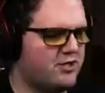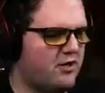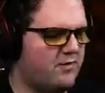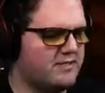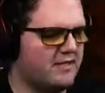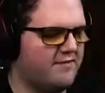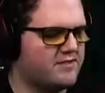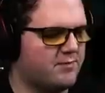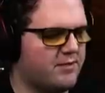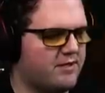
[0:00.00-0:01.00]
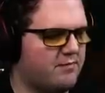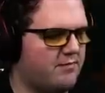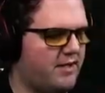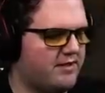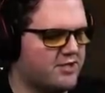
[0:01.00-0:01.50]
always leave someone
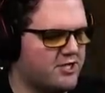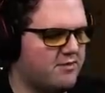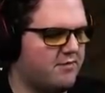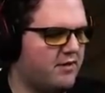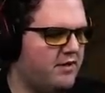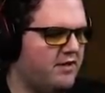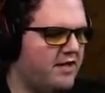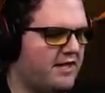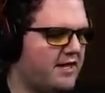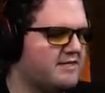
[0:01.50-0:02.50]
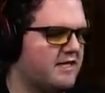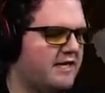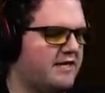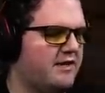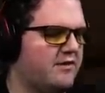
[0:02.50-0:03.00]
at the ship. In case,
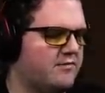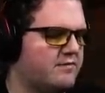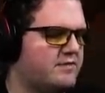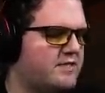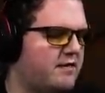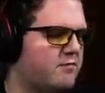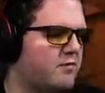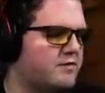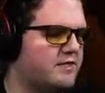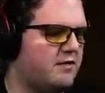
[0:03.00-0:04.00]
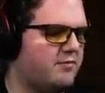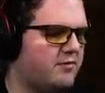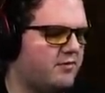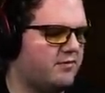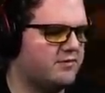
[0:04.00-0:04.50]
like, another team rolls up
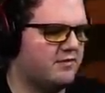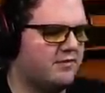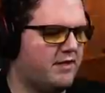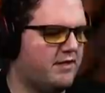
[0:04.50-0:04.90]
or something?